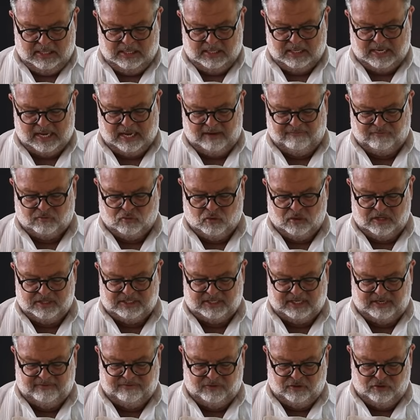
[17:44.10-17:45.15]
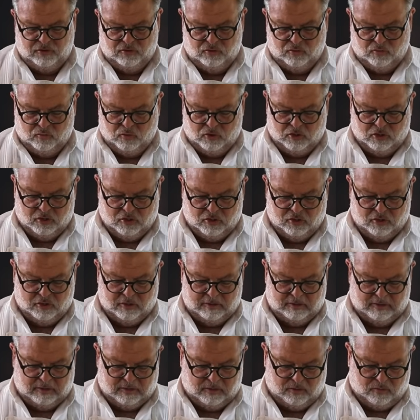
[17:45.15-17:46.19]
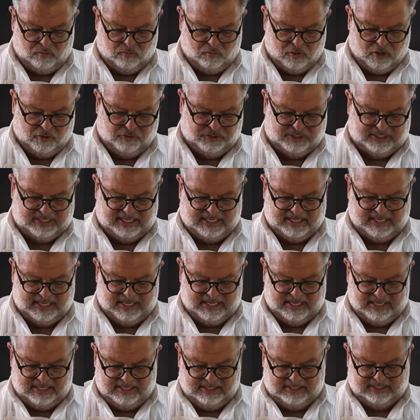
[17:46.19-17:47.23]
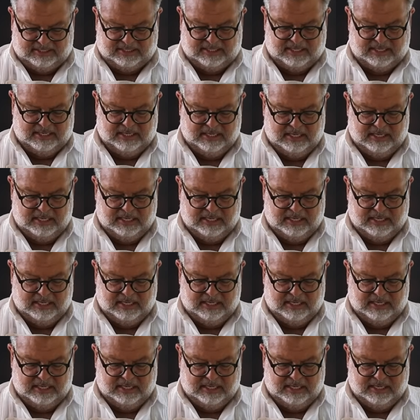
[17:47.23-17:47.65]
Now, of course, if you were roasting these